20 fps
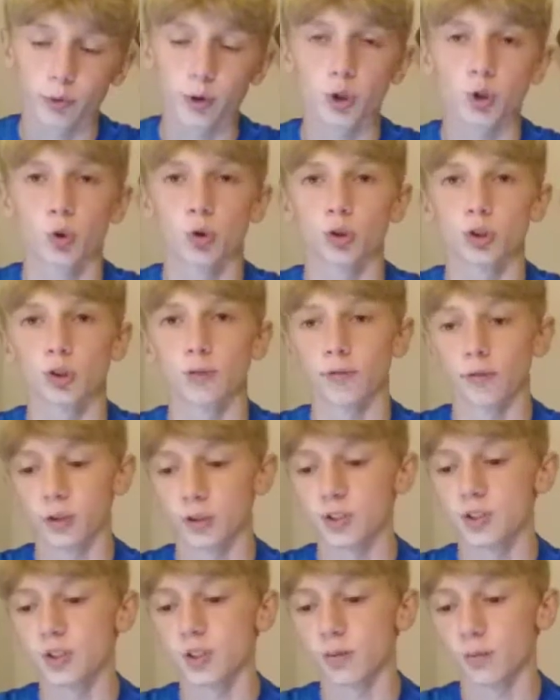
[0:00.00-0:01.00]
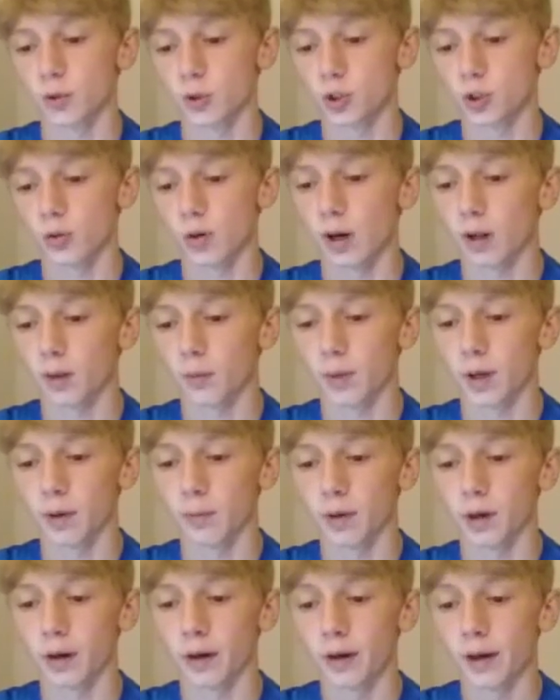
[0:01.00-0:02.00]
Georgia versus number 2
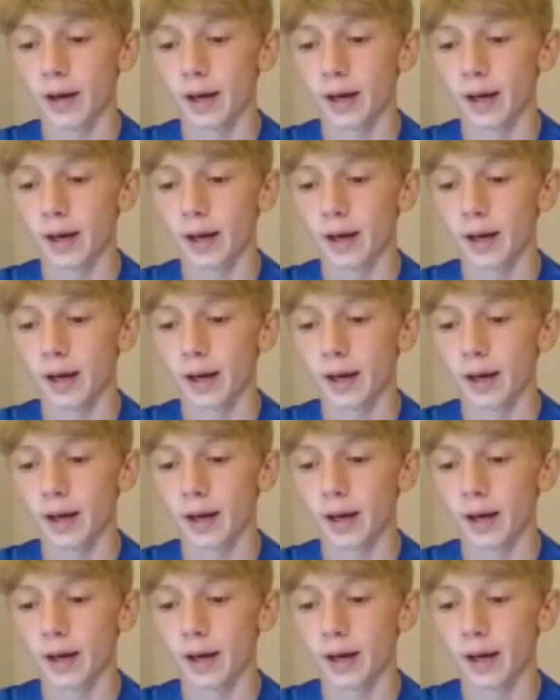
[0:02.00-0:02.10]
Alabama.